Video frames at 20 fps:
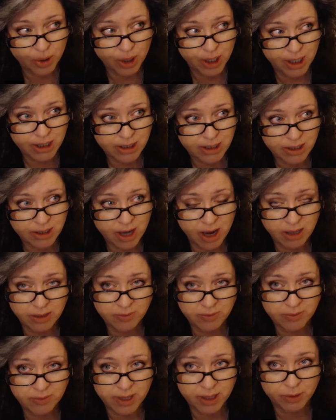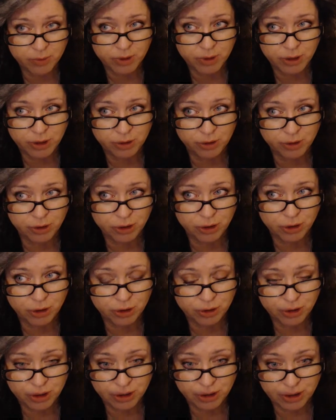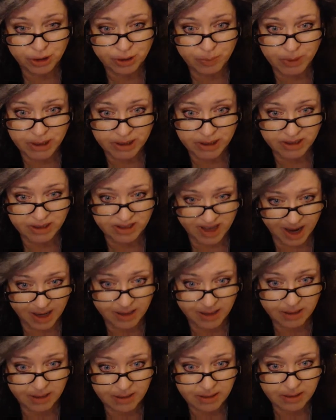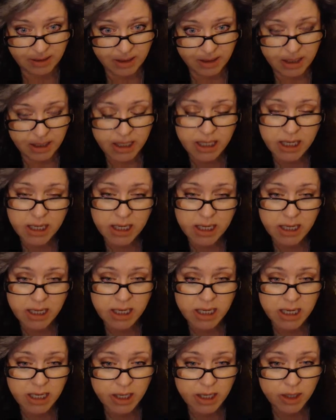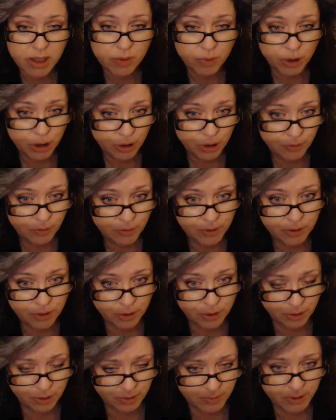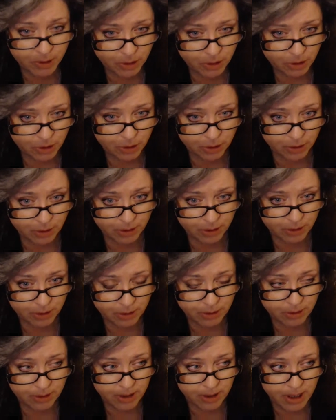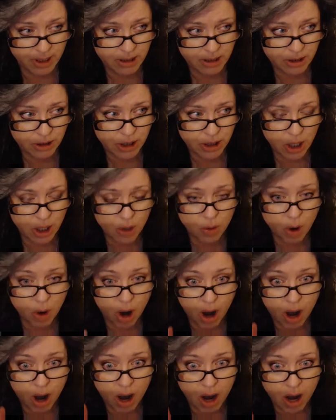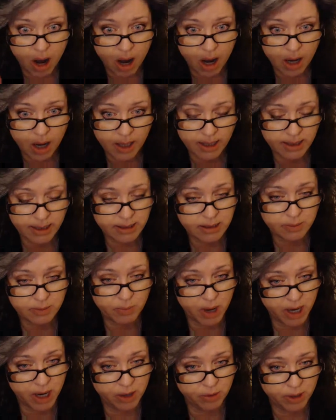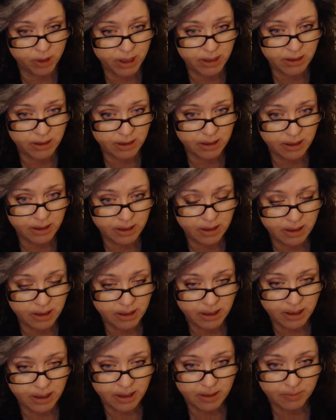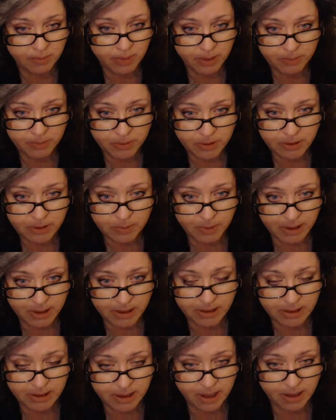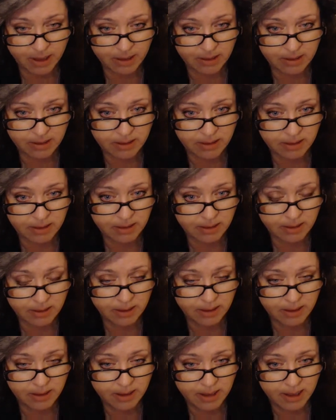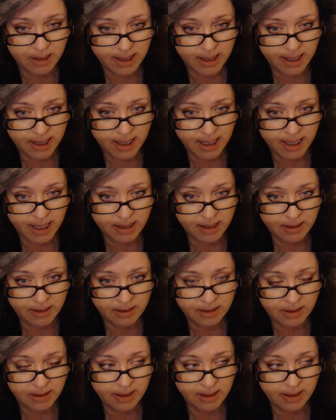It's kind of like when you go to church and you speak in tongues. When you feel so spiritual and so awe-inspiring, people speak in tongues. And